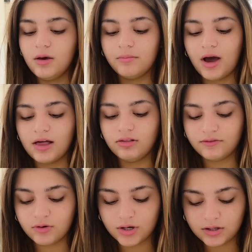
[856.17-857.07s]
But I
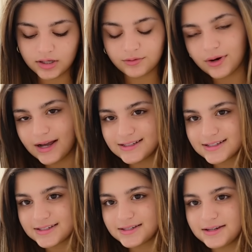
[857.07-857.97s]
love going on, like, rides
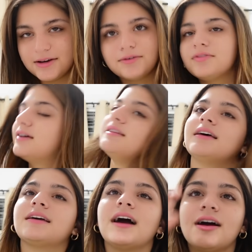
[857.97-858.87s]
and stuff. And,
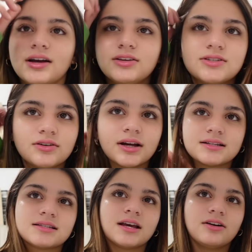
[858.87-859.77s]
like, you still get
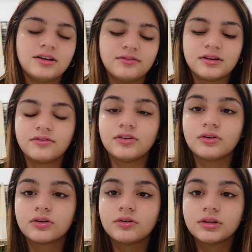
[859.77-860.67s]
scared even if you
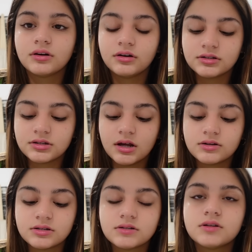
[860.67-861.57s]
don't go in the haunted
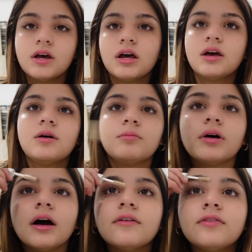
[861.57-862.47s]
houses.
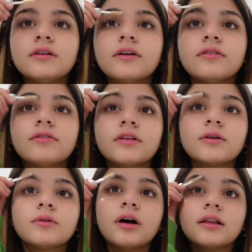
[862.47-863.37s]
But I definitely feel like
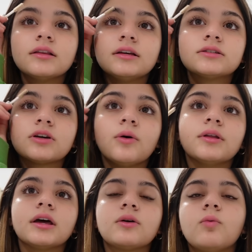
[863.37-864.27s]
we'll at least go in,
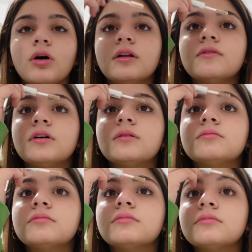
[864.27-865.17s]
like, one of
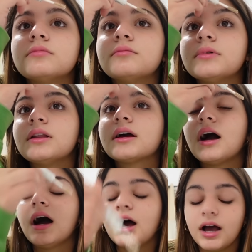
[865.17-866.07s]
them. But, like,
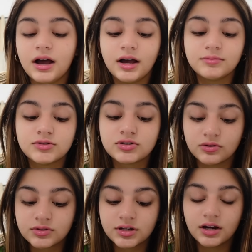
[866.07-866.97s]
I'm
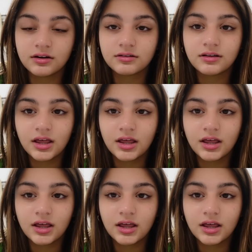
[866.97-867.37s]
so scared.